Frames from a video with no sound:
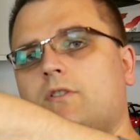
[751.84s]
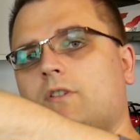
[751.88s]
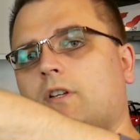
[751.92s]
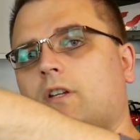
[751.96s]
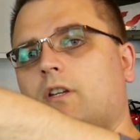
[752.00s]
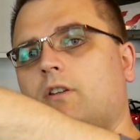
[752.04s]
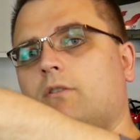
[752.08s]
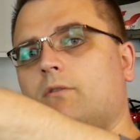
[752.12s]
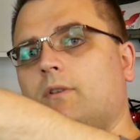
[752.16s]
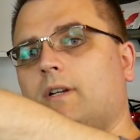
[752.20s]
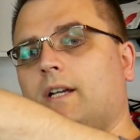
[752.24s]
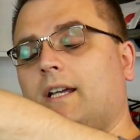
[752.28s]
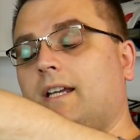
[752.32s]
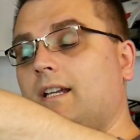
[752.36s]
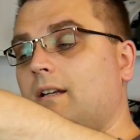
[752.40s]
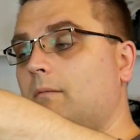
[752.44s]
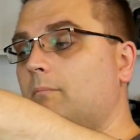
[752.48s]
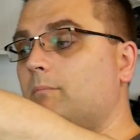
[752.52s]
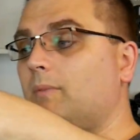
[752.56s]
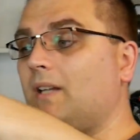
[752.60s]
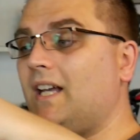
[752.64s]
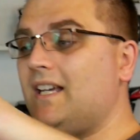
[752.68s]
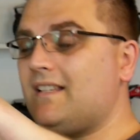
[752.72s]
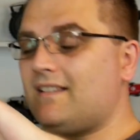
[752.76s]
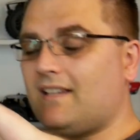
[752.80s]
securing it in
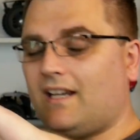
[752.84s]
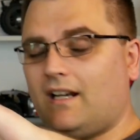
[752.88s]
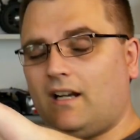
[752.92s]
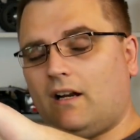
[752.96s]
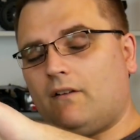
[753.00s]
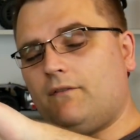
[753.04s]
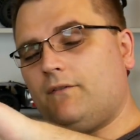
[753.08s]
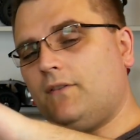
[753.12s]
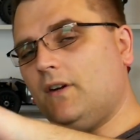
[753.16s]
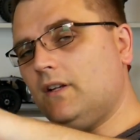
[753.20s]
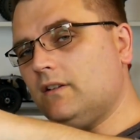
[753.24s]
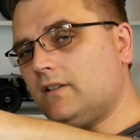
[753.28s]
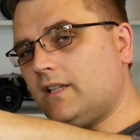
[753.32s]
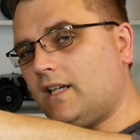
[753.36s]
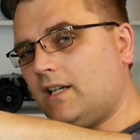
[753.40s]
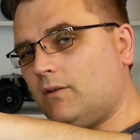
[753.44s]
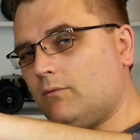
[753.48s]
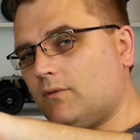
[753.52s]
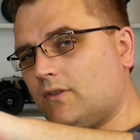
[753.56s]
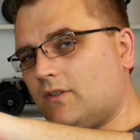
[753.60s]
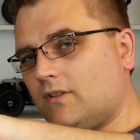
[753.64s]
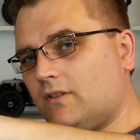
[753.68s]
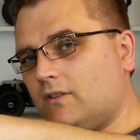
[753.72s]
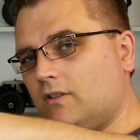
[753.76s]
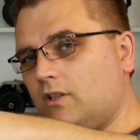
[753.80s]
place, and I felt that it
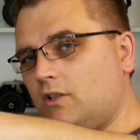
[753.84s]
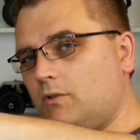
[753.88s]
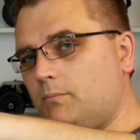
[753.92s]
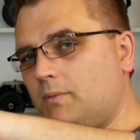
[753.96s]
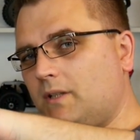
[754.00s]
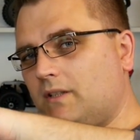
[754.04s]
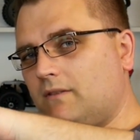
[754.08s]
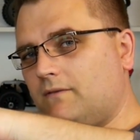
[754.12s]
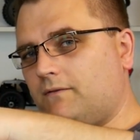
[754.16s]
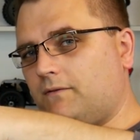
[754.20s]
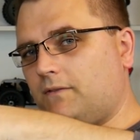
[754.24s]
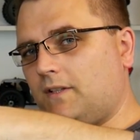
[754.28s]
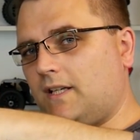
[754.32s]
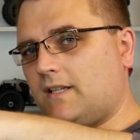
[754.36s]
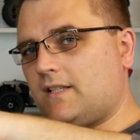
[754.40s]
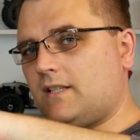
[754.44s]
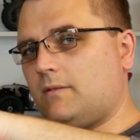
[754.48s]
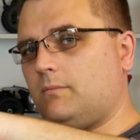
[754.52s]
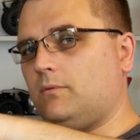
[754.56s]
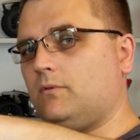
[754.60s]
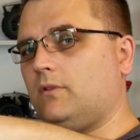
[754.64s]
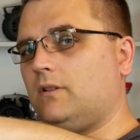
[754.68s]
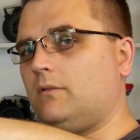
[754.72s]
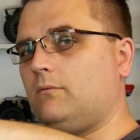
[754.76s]
was a little bit flexible.